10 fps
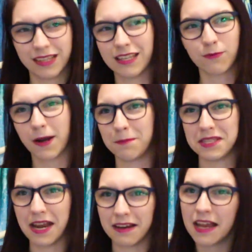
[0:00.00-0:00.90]
That's what I'm
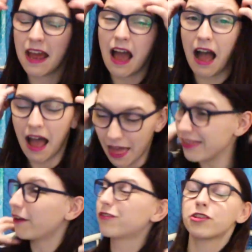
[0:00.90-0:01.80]
saying.
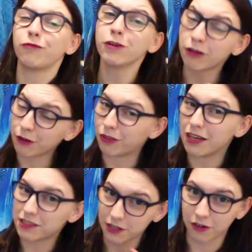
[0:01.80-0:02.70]
Now there's a few other
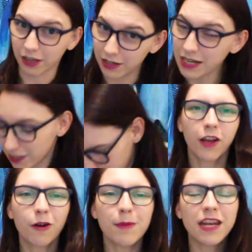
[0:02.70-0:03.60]
things that you're gonna need.
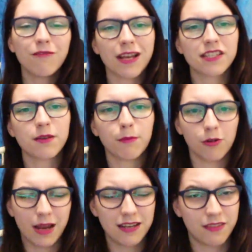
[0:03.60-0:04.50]
There are many ways to
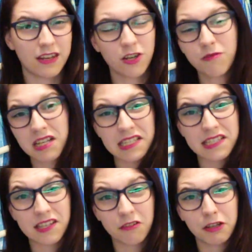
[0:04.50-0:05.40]
mermaid that don't
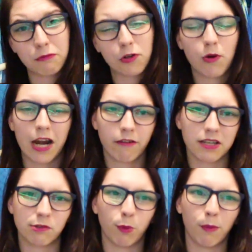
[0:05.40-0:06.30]
necessarily require a
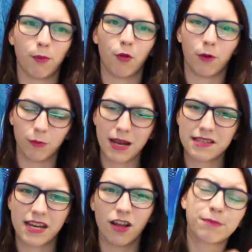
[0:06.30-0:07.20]
swimmable mermaid
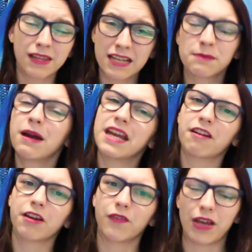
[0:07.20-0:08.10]
tail, but that's my
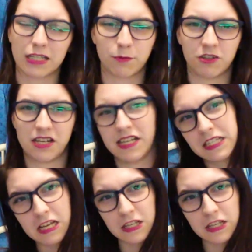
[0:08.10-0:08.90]
area of expertise,